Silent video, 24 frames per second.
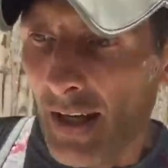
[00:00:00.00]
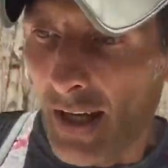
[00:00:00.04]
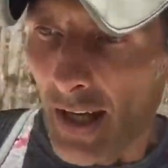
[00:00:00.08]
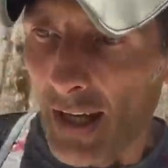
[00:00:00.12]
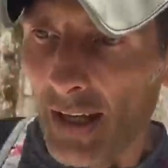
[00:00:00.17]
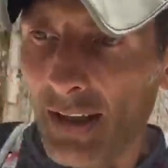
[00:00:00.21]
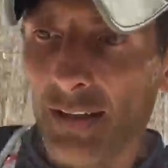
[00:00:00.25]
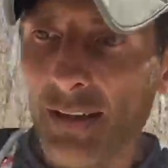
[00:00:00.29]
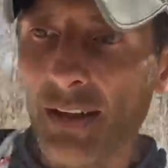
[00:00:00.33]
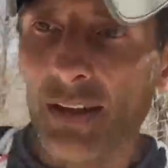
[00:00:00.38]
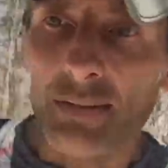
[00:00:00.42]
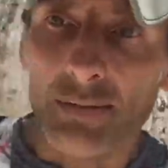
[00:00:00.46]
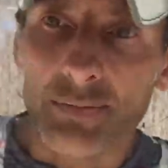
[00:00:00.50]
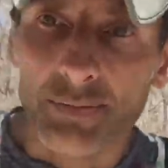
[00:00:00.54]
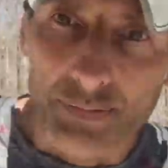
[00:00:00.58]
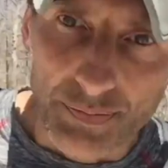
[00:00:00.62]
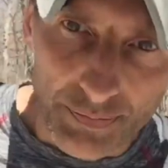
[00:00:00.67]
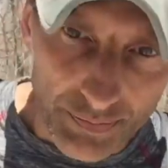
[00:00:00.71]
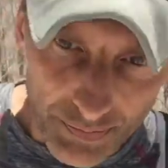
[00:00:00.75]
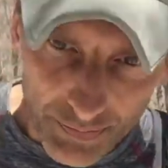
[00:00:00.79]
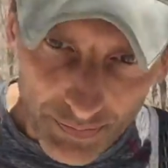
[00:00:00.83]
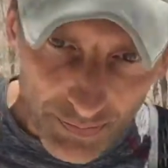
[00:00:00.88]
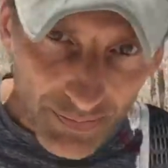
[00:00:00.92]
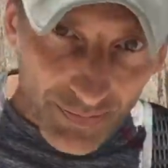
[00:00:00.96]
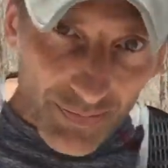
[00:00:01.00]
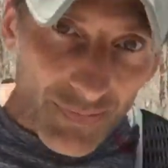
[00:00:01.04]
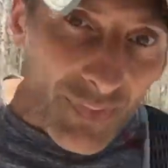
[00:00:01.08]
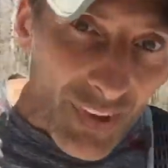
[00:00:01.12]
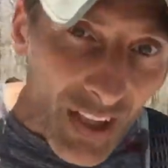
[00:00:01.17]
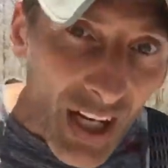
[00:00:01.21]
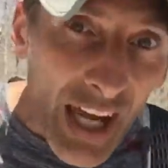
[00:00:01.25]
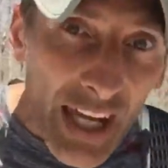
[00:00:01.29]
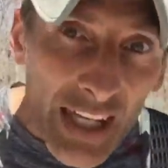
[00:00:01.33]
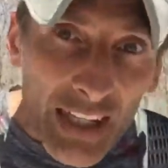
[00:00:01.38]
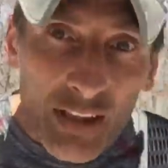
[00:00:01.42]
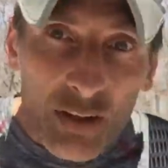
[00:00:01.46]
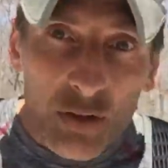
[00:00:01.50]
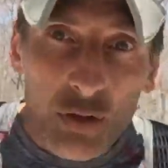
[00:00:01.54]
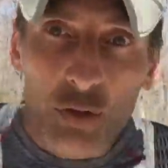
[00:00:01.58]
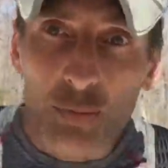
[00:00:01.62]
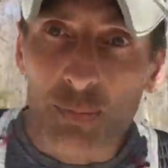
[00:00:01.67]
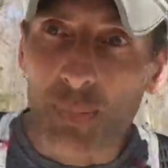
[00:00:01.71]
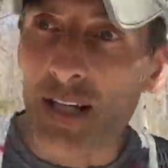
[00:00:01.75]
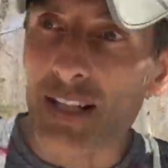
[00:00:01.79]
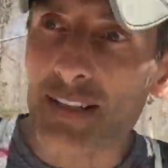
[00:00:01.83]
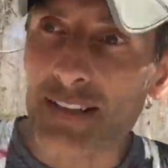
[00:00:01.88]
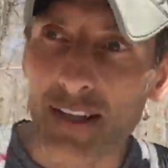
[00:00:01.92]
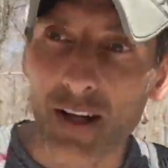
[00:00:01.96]
And I include
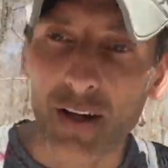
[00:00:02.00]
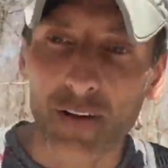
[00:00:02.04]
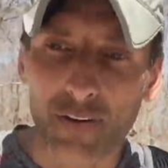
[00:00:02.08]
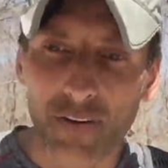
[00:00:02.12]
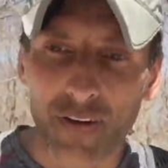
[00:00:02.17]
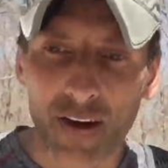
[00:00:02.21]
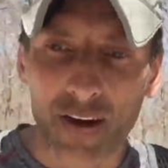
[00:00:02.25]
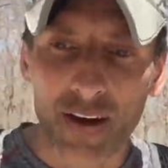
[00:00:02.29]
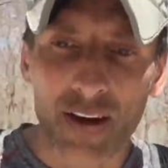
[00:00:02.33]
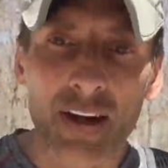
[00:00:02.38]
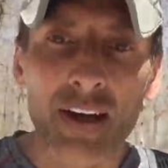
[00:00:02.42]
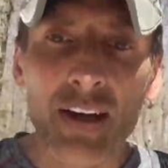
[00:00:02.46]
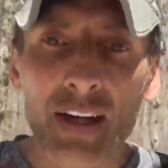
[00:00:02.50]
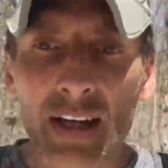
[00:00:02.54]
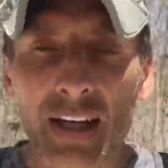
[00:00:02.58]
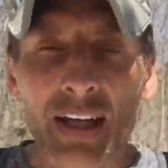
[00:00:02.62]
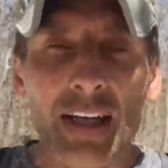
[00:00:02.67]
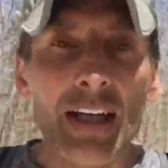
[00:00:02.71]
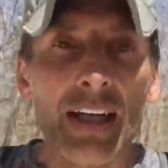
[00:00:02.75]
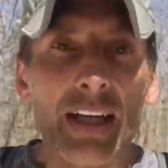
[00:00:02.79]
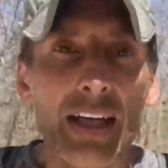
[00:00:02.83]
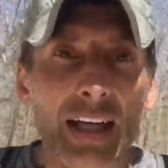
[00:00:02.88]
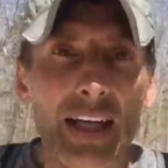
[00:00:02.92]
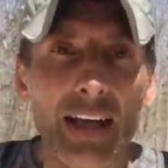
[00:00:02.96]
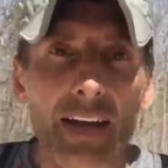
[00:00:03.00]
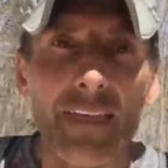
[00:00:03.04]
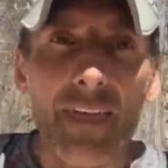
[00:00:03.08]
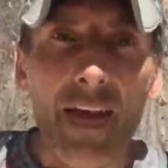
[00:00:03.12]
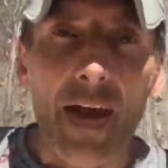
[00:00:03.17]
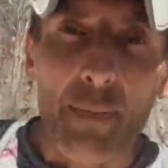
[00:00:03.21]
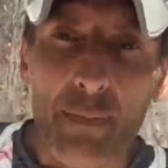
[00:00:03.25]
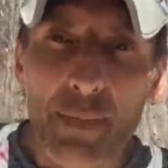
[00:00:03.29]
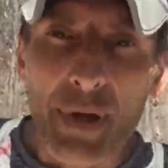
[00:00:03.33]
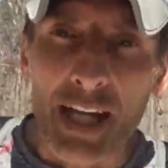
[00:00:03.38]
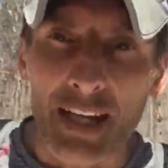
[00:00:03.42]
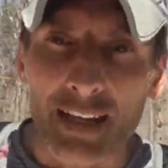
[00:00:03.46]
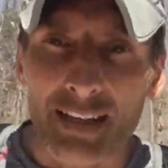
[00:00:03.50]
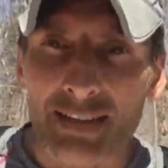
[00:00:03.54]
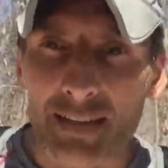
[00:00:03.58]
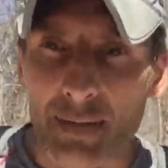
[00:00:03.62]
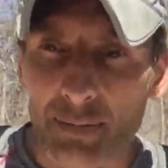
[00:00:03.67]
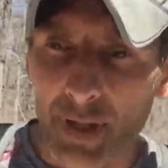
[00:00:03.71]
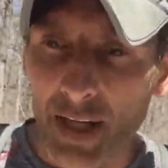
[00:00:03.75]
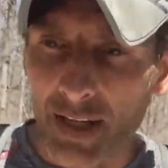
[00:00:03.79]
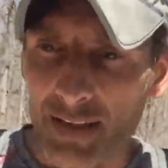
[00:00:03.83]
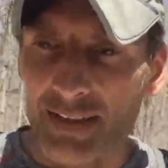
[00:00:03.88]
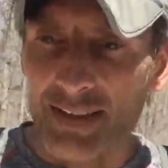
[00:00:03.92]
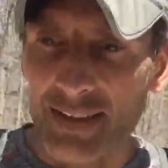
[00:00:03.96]
myself in that mix.
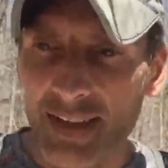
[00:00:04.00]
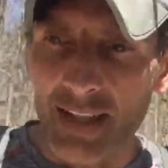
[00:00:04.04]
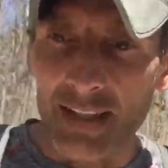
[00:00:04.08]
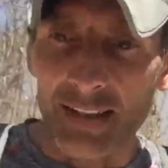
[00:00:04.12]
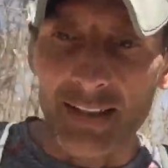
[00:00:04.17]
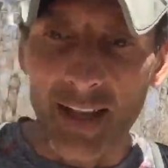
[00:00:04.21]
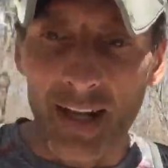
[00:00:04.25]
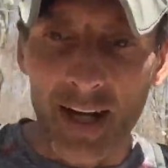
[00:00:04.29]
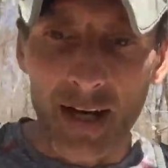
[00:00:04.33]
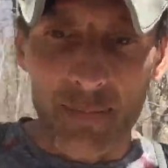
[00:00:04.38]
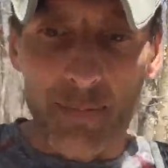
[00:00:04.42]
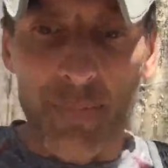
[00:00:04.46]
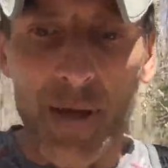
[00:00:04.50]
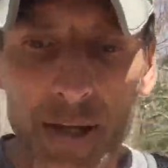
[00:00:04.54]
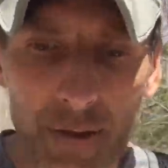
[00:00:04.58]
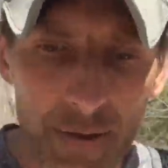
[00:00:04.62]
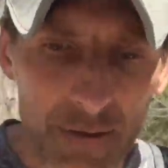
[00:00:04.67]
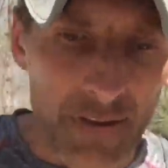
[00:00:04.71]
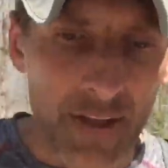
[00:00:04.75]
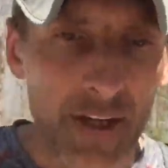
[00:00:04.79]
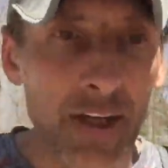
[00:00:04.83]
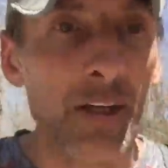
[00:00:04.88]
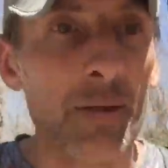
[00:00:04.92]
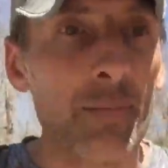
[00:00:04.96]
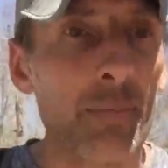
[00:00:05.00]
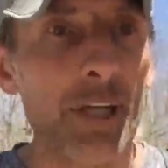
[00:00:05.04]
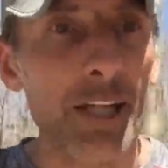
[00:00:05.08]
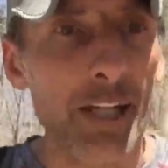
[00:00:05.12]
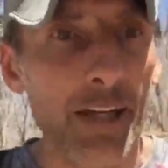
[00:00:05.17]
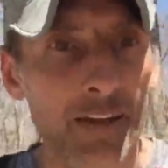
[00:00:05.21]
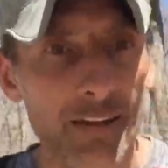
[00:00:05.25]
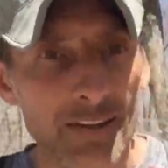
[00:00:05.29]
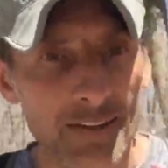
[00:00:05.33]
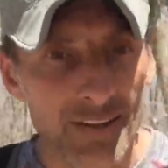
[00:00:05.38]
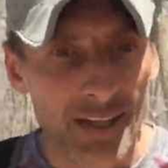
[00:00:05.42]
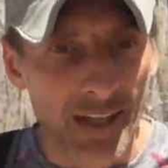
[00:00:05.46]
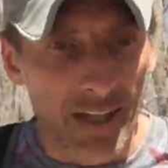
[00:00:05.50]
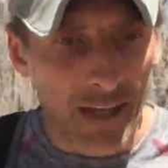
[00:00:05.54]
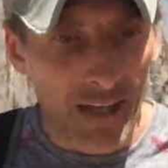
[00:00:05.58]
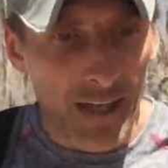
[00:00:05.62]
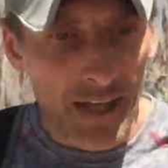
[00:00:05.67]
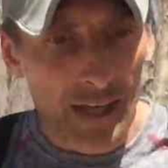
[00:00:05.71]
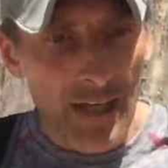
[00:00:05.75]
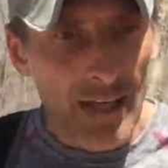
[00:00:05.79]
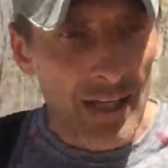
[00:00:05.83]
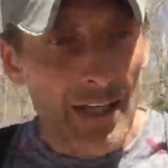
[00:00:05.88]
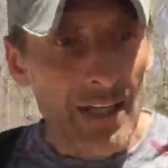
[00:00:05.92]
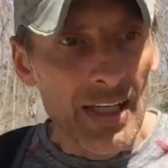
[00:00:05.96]
I'm not saying that I'm better than anybody else.
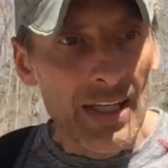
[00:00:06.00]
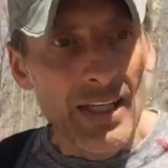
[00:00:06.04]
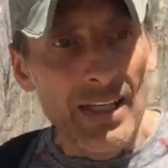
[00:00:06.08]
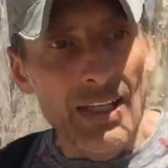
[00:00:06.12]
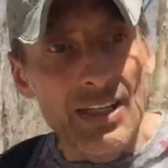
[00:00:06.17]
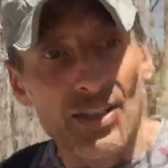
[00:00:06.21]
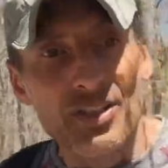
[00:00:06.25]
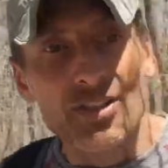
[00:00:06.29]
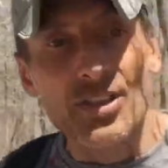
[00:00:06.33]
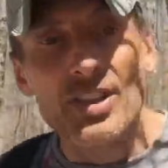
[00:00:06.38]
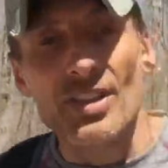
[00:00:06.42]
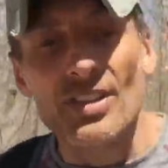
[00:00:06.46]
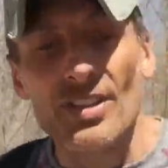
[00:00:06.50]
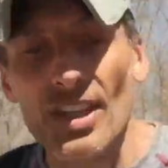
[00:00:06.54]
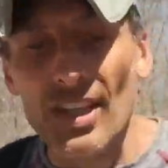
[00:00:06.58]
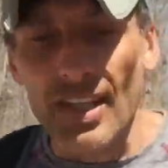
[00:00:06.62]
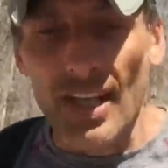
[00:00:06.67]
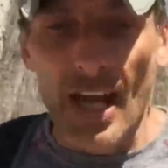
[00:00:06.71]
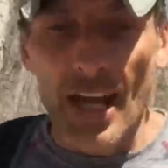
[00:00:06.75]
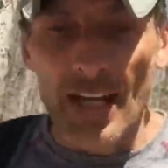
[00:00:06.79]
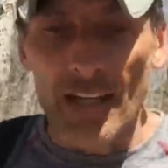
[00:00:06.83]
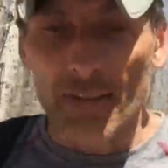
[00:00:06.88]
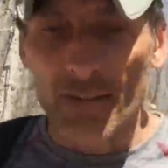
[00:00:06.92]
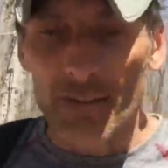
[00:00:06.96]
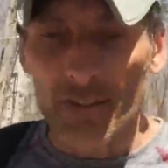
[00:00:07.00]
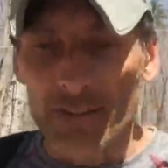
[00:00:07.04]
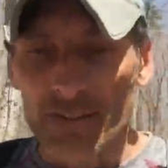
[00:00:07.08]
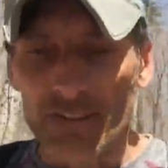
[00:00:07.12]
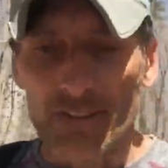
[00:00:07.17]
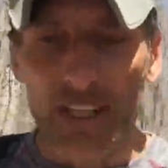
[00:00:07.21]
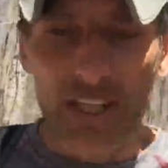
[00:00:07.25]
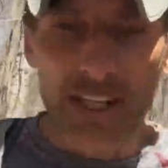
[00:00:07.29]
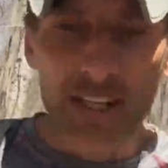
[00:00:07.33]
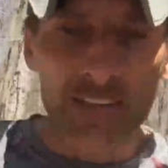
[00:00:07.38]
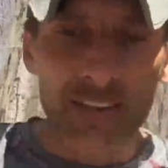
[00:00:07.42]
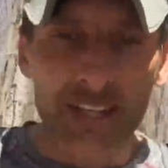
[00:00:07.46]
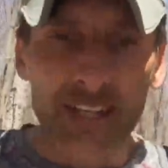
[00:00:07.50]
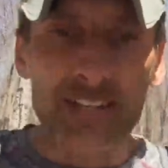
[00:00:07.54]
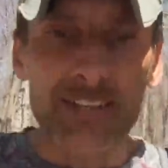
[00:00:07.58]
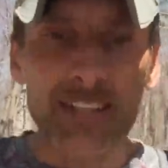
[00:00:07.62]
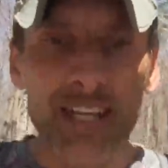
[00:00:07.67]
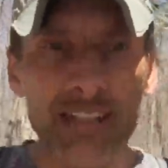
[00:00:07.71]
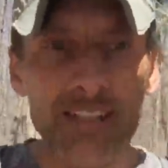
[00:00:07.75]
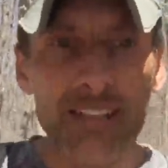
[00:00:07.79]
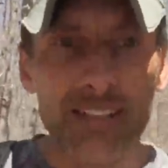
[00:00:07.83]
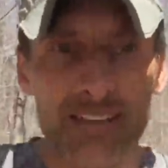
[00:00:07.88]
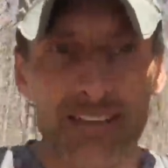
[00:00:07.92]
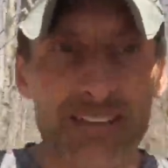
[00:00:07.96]
It's just that I understand that
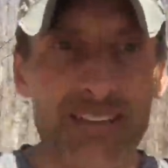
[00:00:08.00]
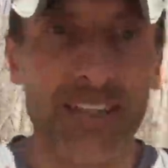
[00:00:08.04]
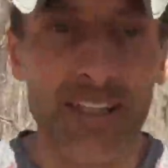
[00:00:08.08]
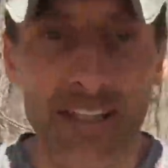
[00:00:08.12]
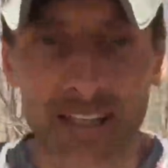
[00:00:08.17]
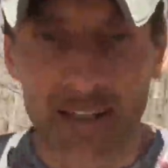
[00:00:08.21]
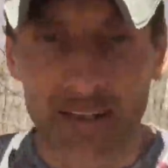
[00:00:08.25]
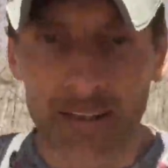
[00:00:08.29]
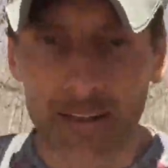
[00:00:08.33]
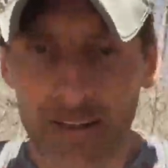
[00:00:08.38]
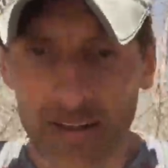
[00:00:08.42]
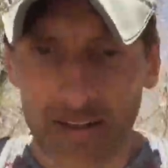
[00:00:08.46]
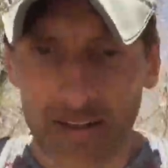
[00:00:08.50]
tendency.